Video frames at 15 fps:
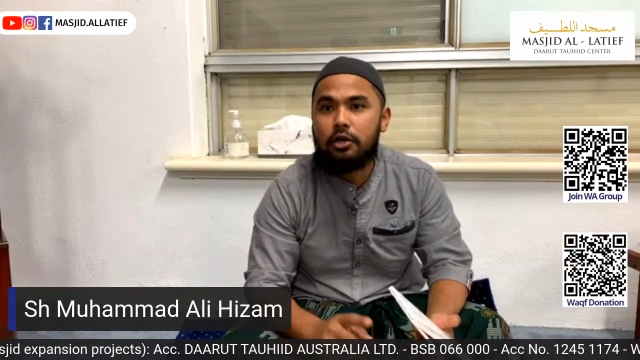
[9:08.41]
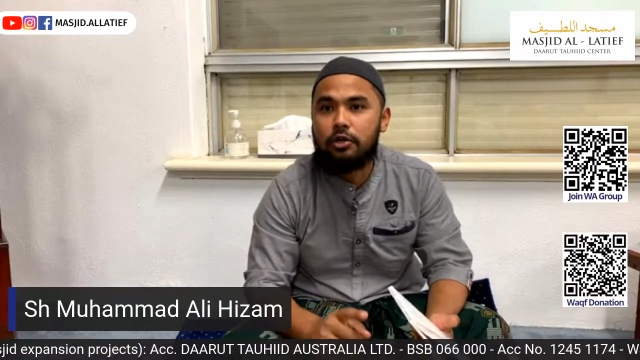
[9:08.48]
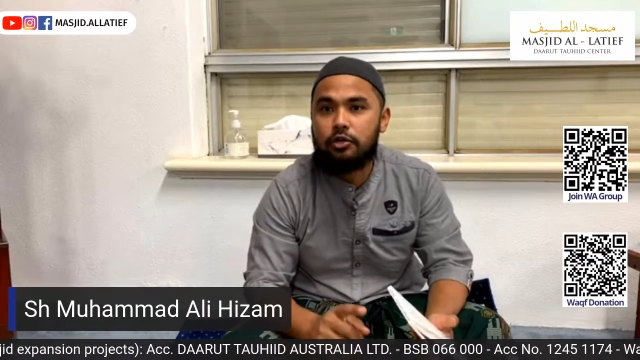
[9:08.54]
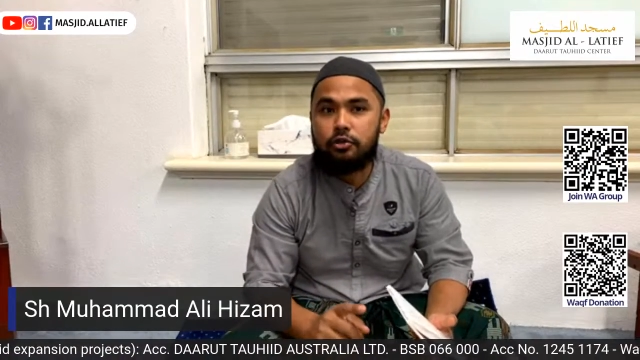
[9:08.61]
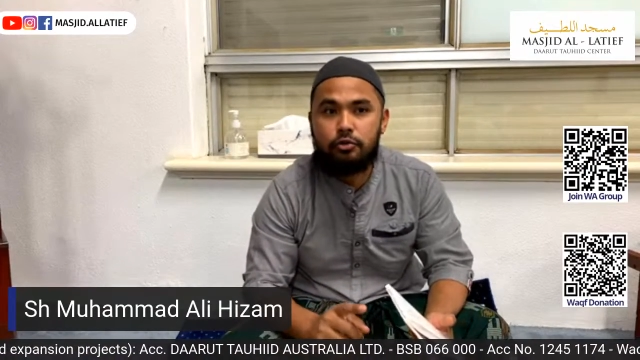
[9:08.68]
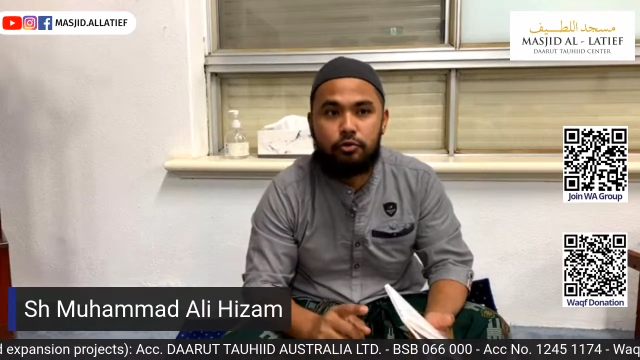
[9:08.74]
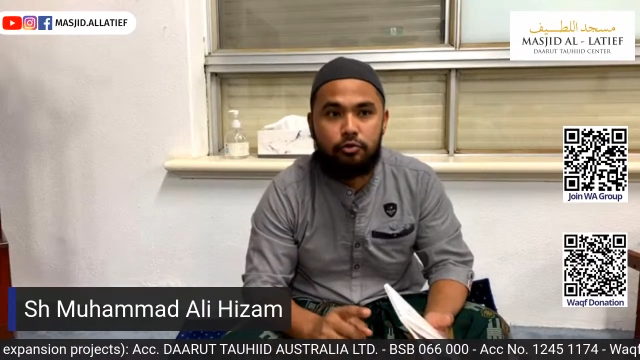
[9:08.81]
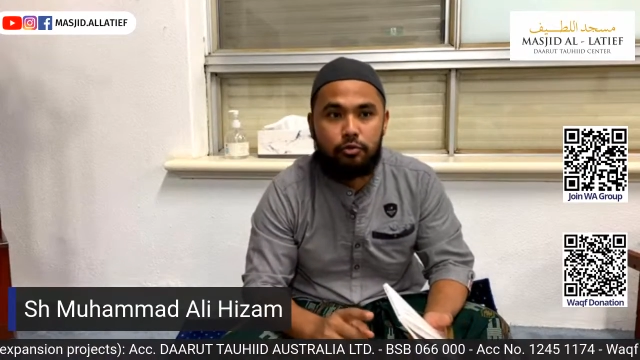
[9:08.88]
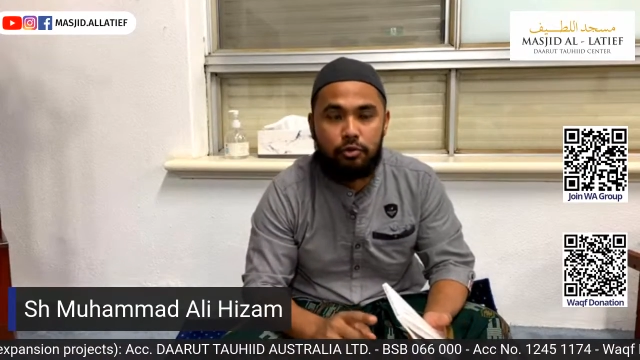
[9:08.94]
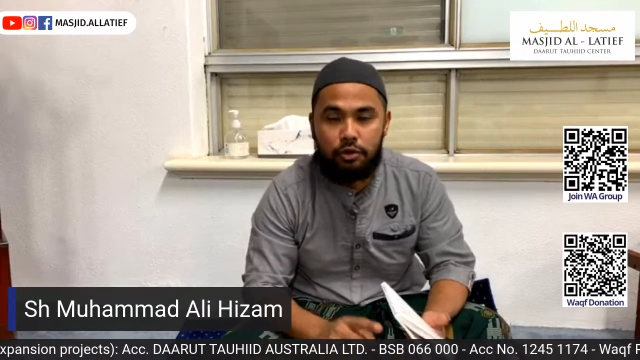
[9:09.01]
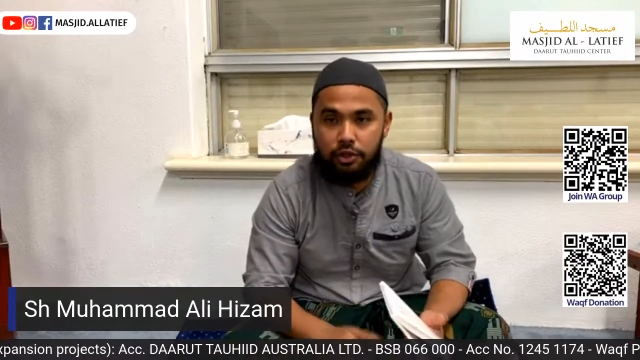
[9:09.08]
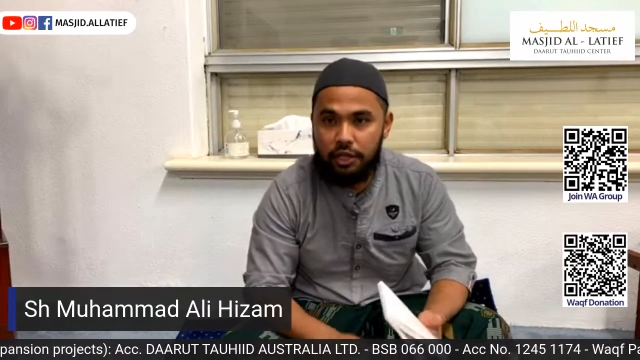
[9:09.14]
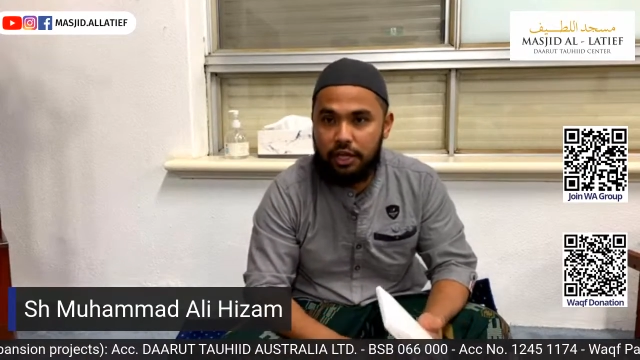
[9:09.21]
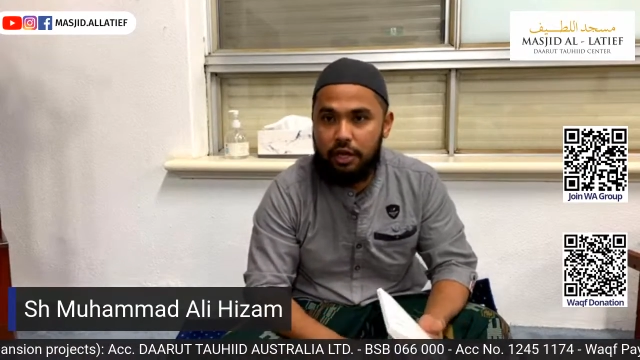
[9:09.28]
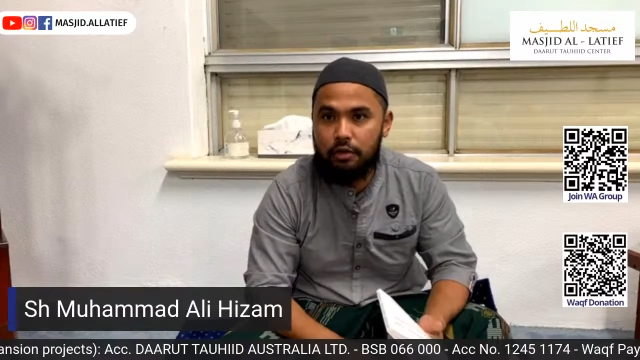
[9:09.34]
you do
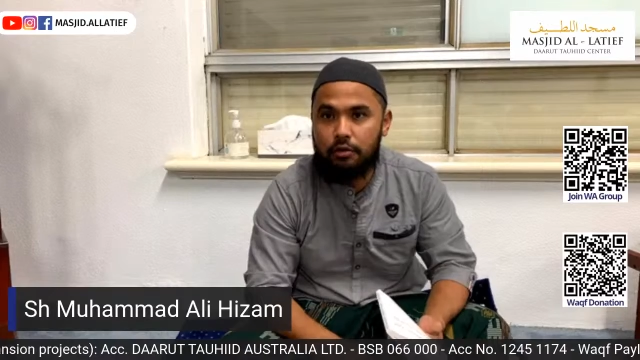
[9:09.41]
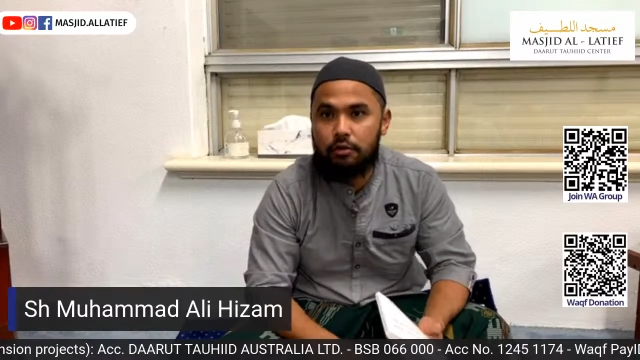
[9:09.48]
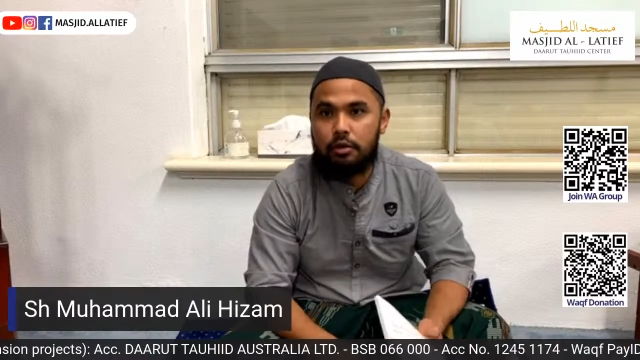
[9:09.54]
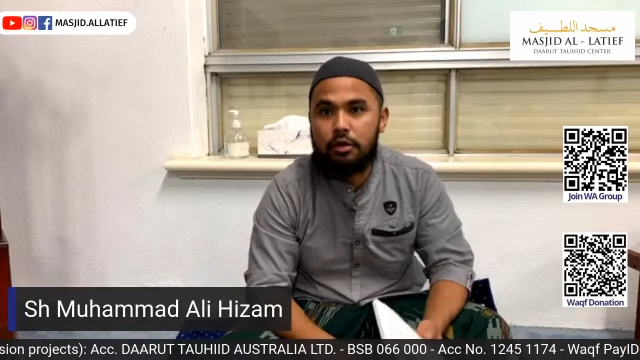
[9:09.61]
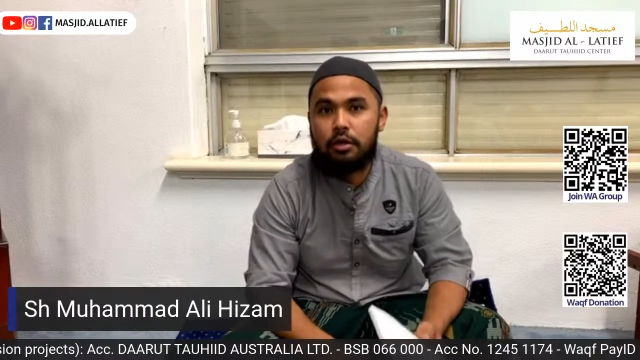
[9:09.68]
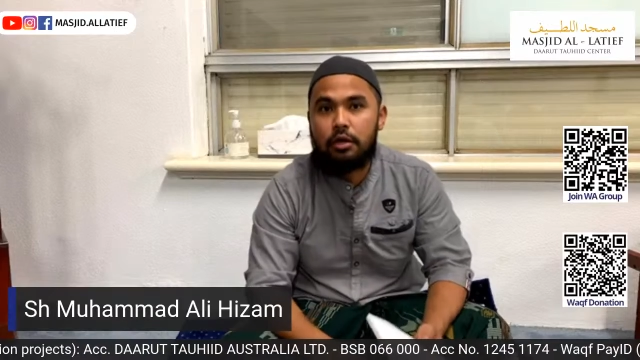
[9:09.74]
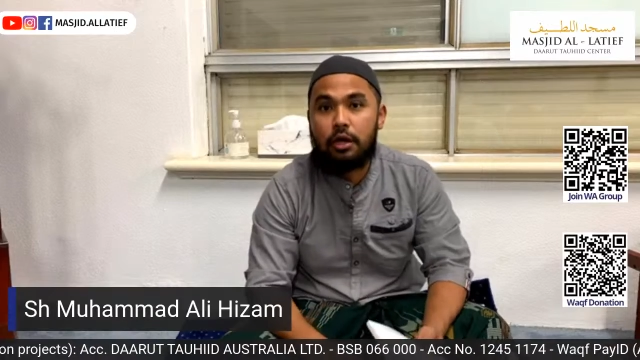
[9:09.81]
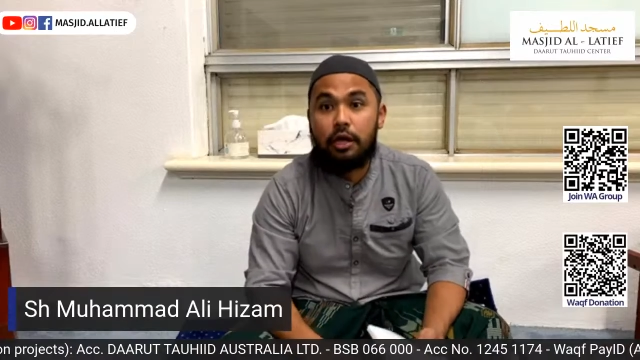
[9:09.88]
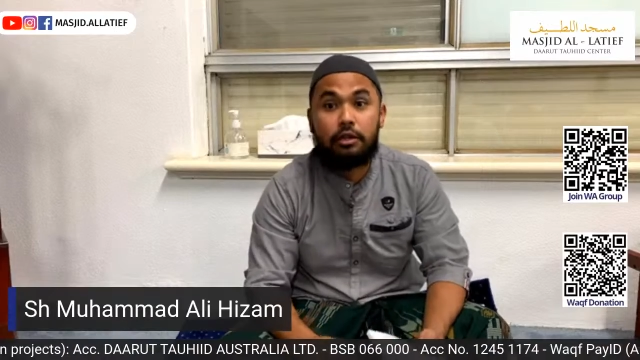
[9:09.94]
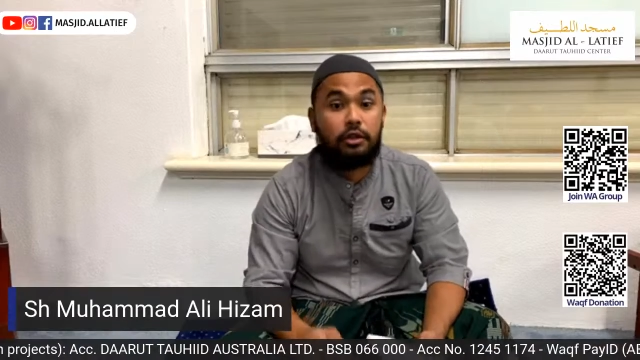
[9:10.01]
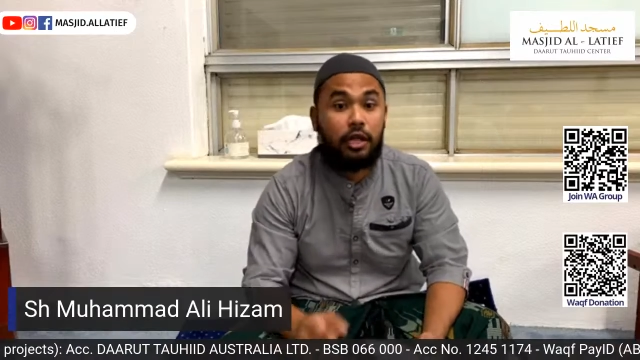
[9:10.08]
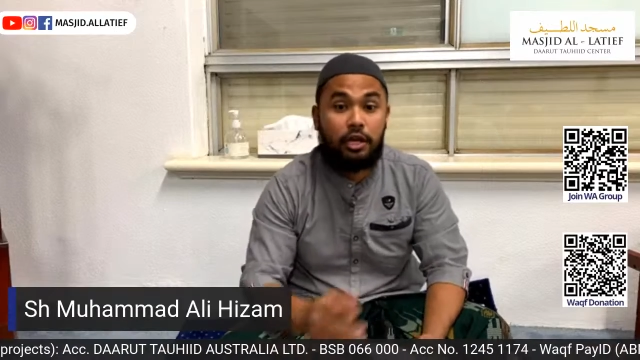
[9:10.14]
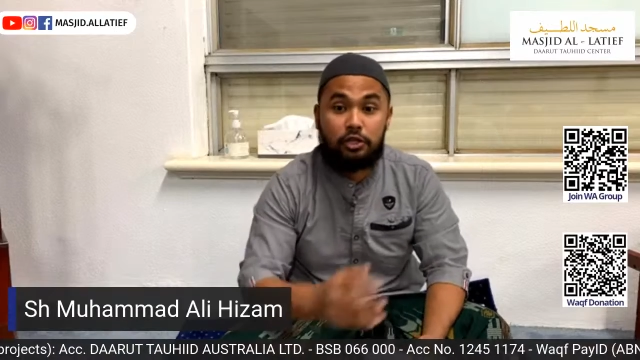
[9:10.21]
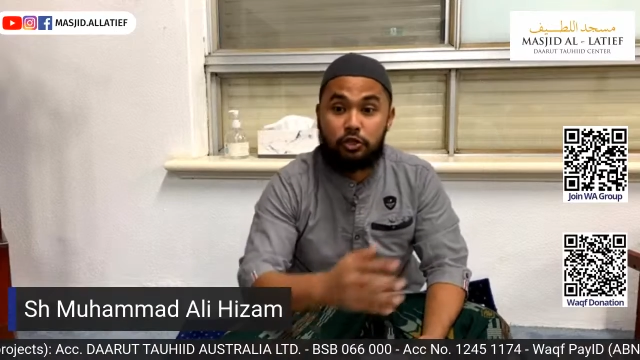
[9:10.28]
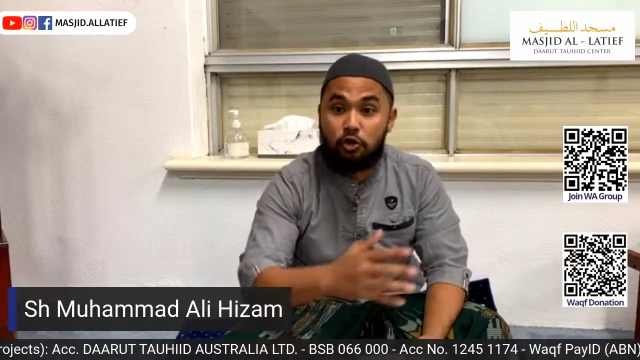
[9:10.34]
dhikr, and
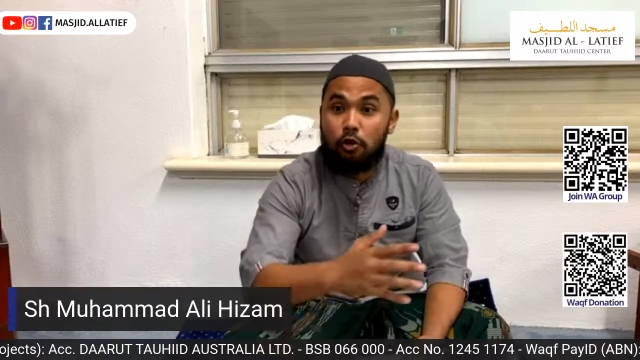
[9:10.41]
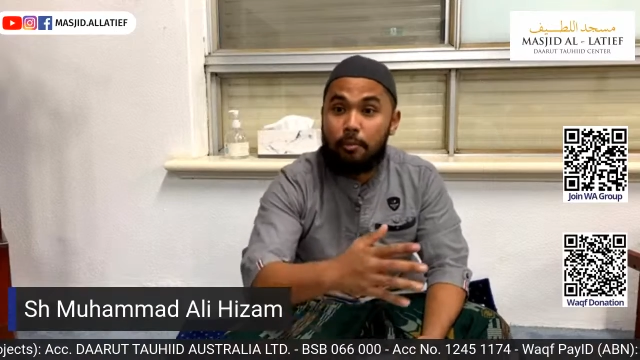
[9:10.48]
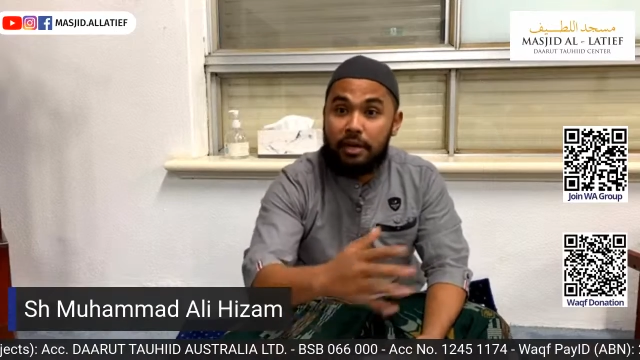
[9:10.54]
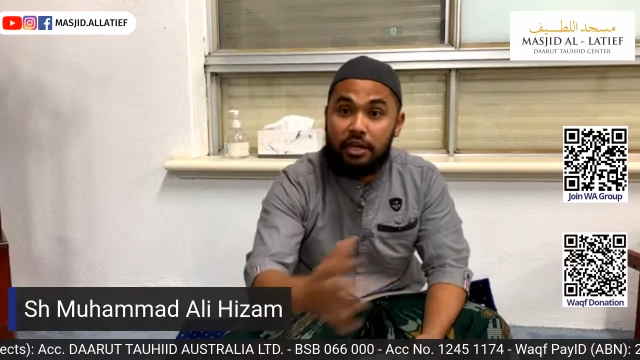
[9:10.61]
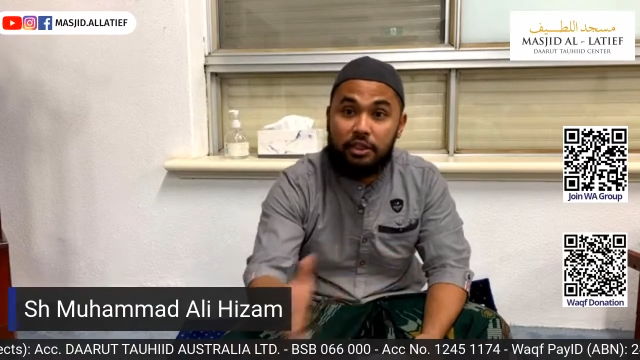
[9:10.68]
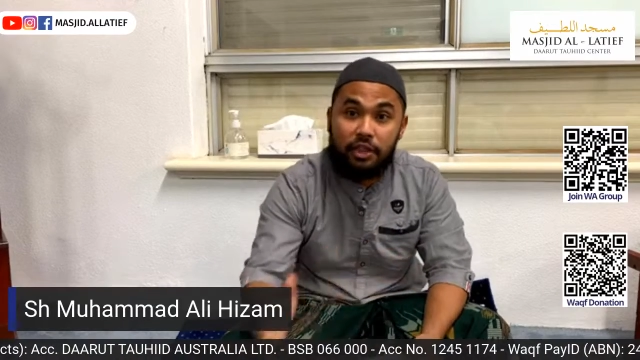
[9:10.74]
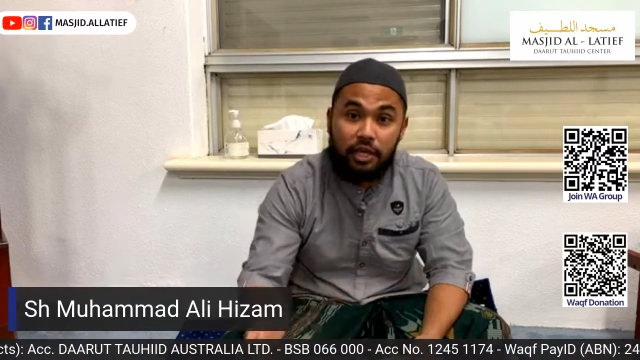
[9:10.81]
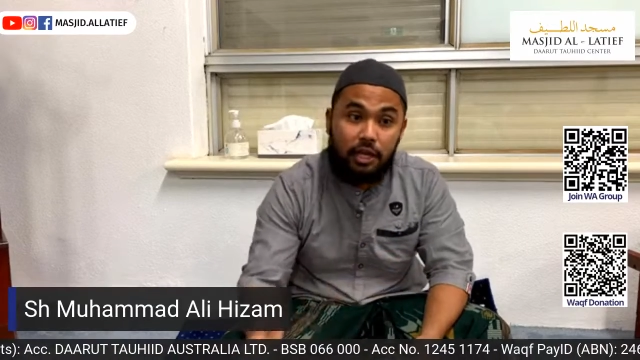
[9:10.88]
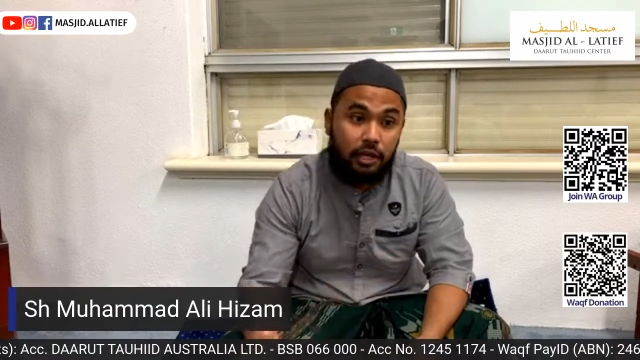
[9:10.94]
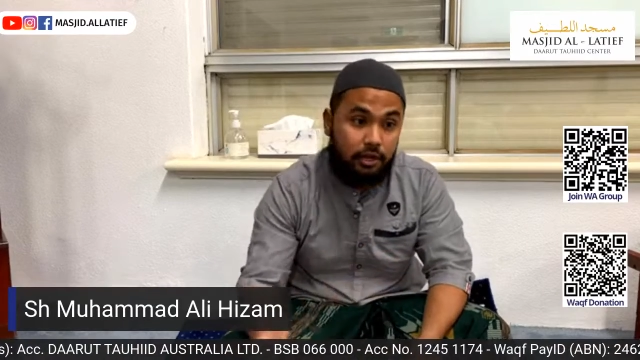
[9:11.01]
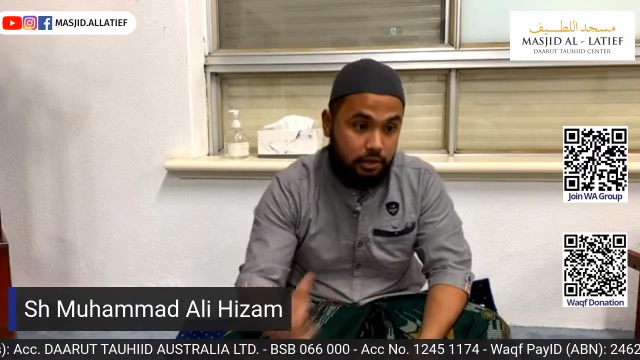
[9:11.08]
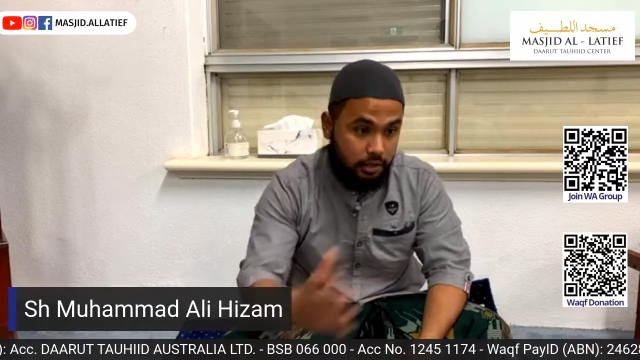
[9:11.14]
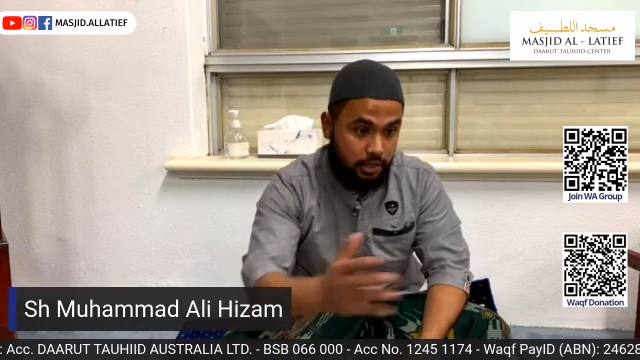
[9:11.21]
there is so many dhikr